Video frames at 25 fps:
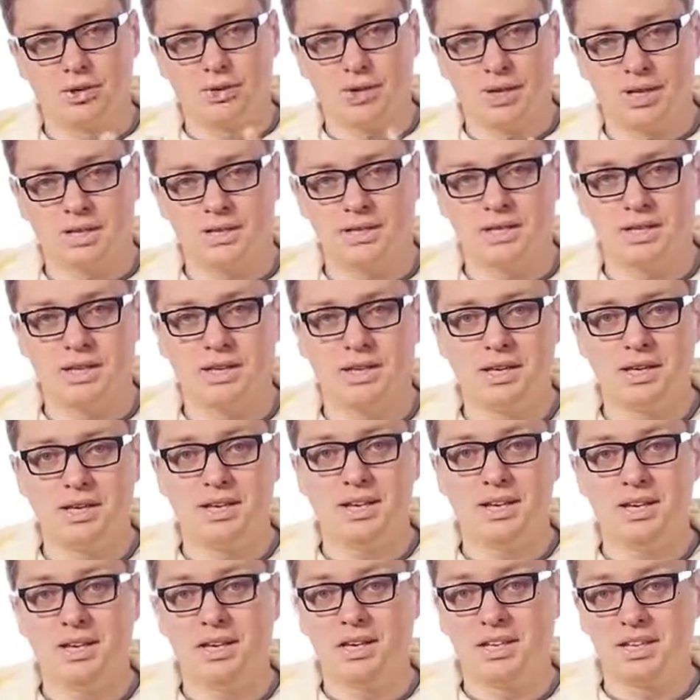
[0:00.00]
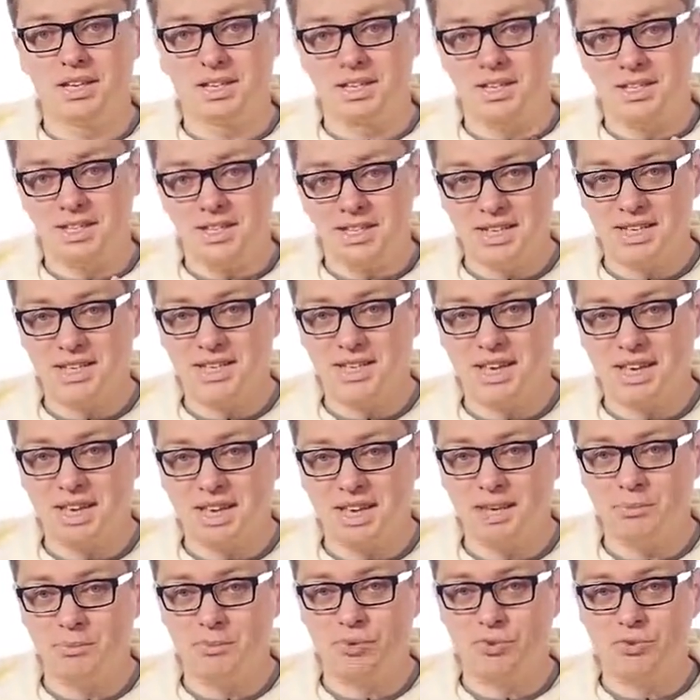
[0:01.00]
can see here, it indeed
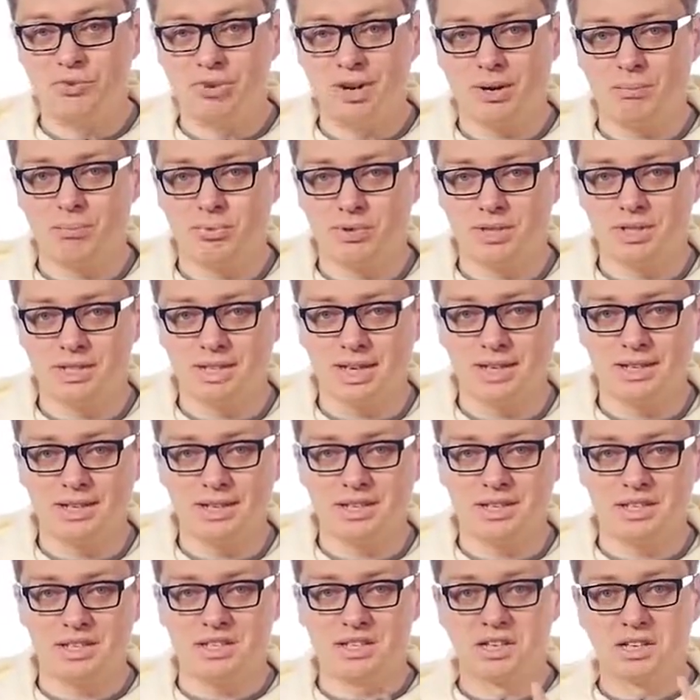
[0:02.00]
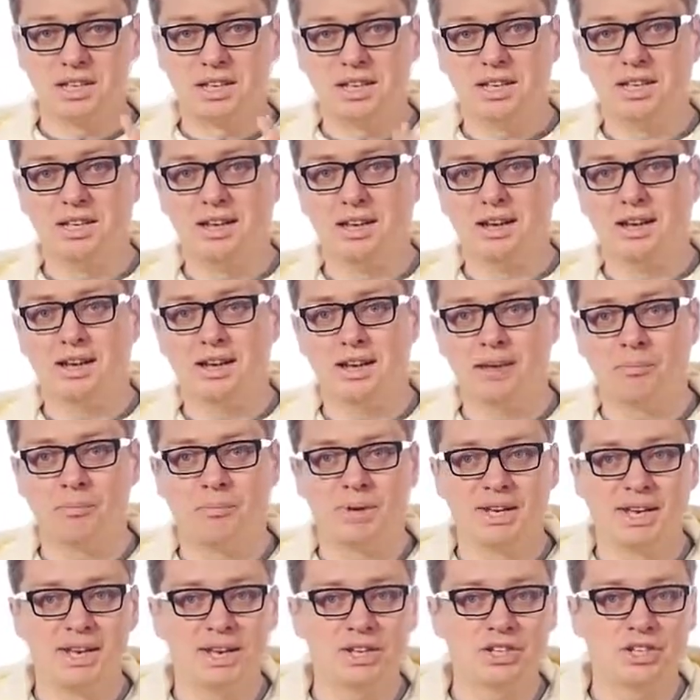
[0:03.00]
can be represented as a linear
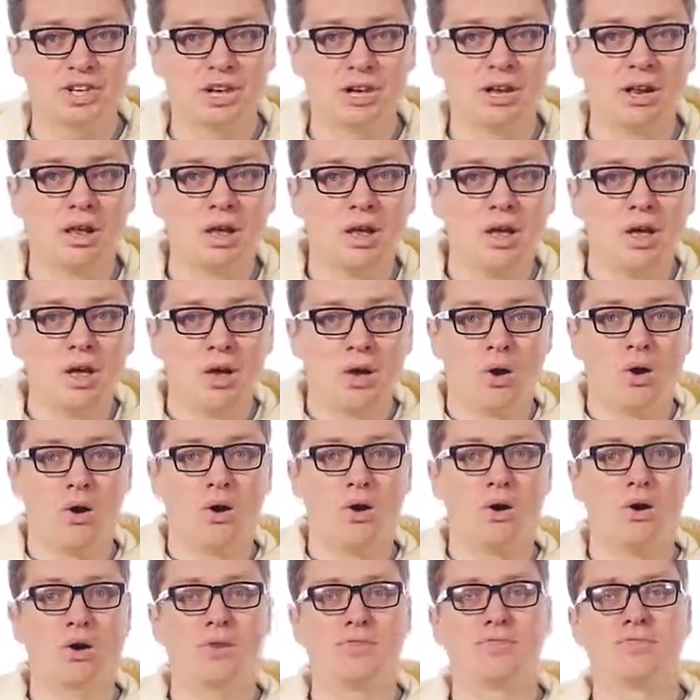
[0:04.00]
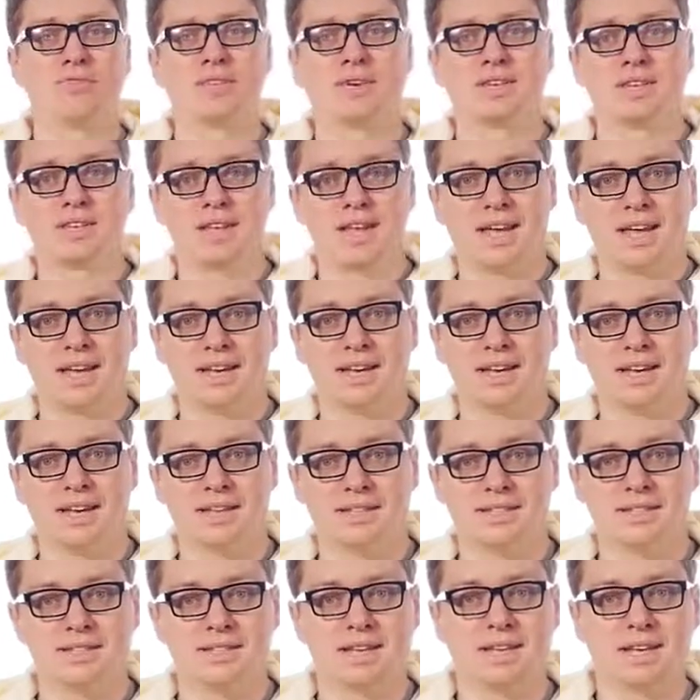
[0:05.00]
combination of 10
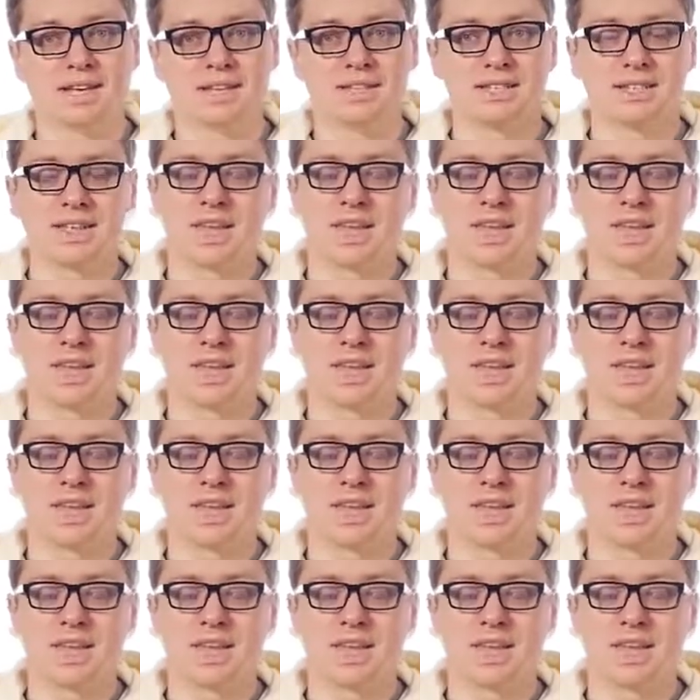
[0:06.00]
and 6.